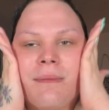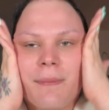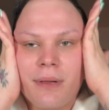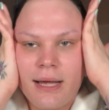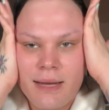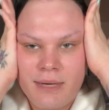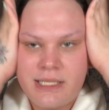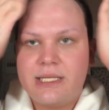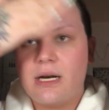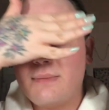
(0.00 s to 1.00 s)
I'm applying my
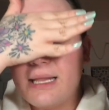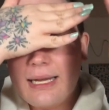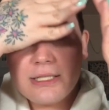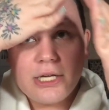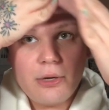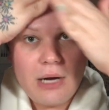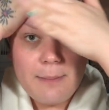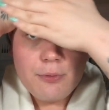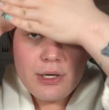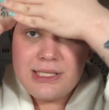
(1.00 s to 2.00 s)
serum, I like to go
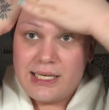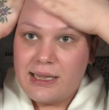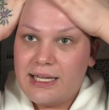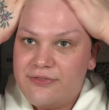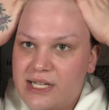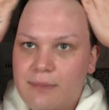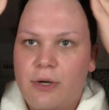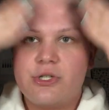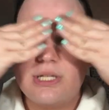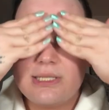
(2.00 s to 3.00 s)
upwards in lifting
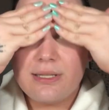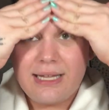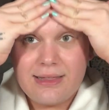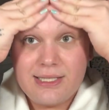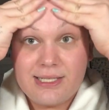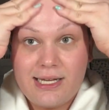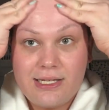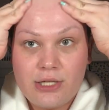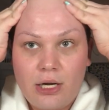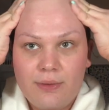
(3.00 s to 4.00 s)
motion so that the skin
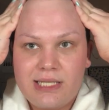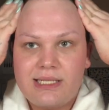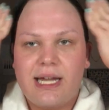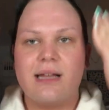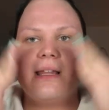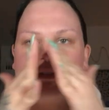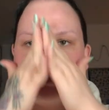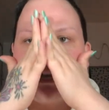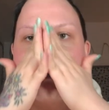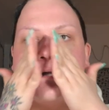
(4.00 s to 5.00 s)
is always staying
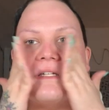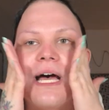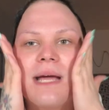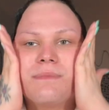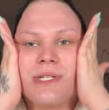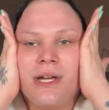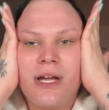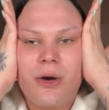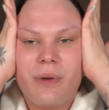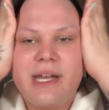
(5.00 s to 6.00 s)
lifted at all times.
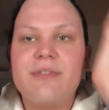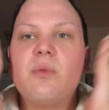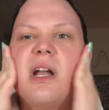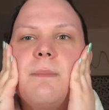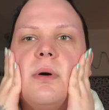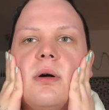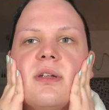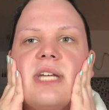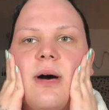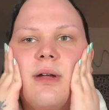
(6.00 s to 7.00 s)
We never wanna pull
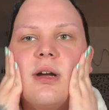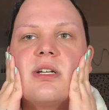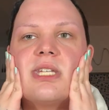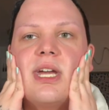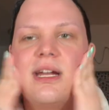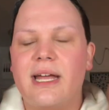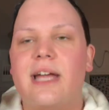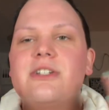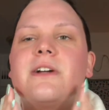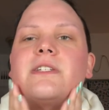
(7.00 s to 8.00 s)
down on our skin and
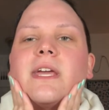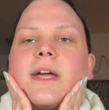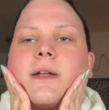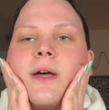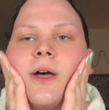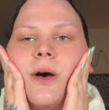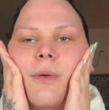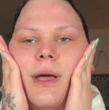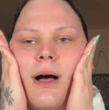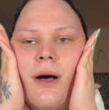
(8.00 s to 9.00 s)
age our skin.
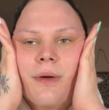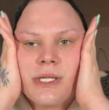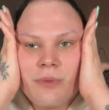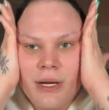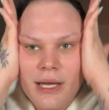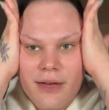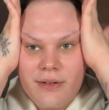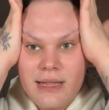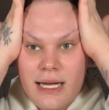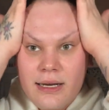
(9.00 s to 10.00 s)
We always wanna give
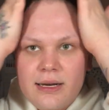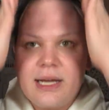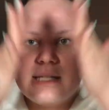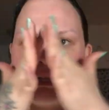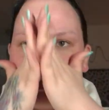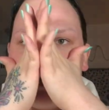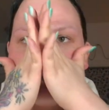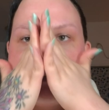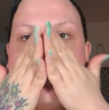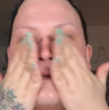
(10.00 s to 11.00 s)
it that nice lift